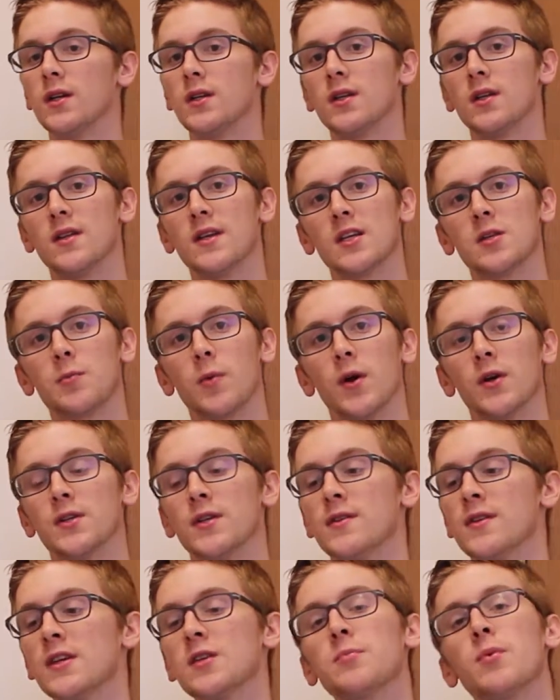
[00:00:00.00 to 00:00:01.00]
to this
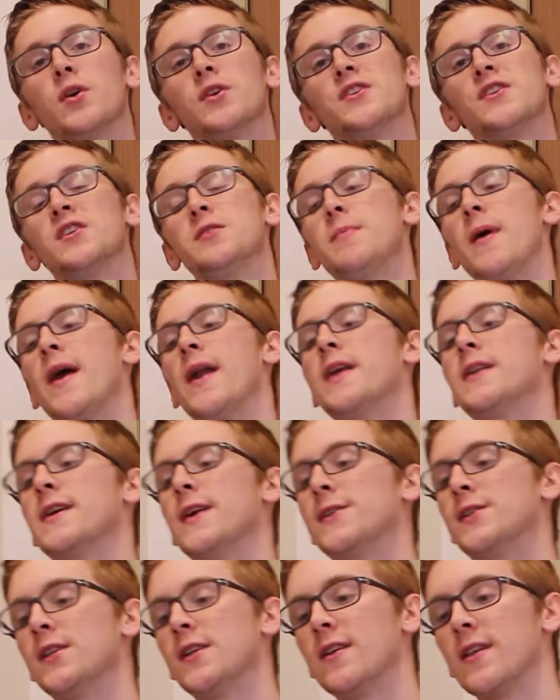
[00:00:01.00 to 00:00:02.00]
person's paying
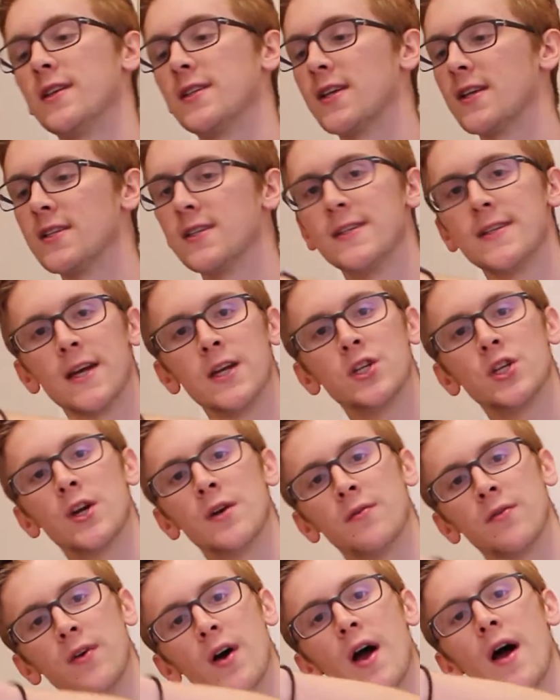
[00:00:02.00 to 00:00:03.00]
attention to the sensation
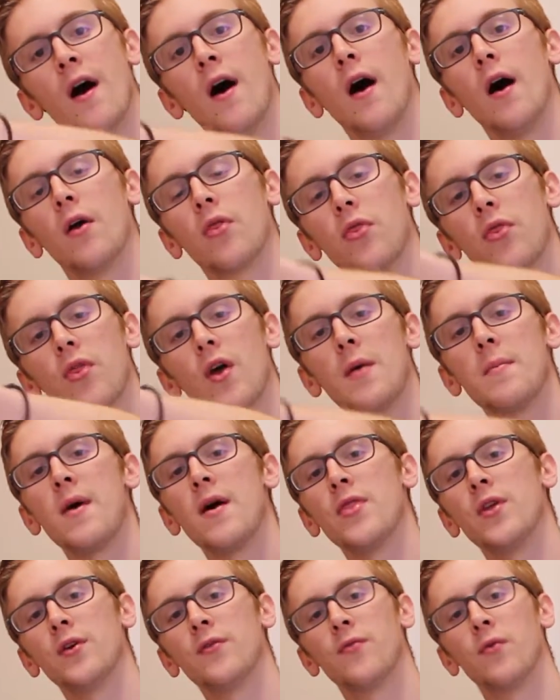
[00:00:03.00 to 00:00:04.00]
of a thumb
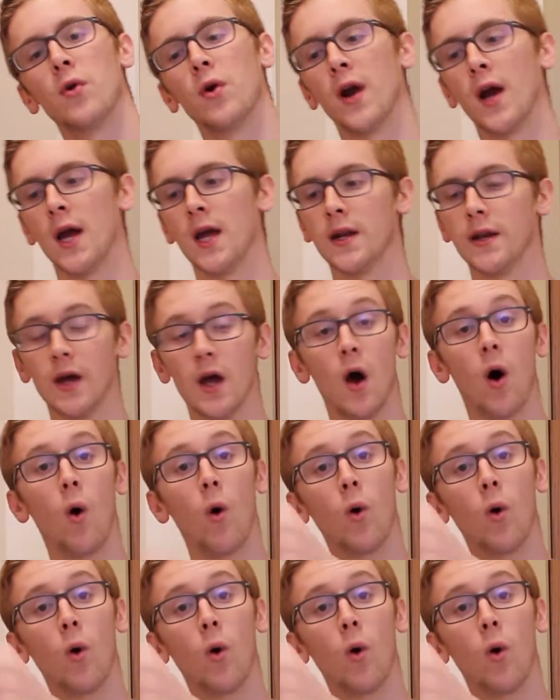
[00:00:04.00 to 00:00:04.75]
on their forehead,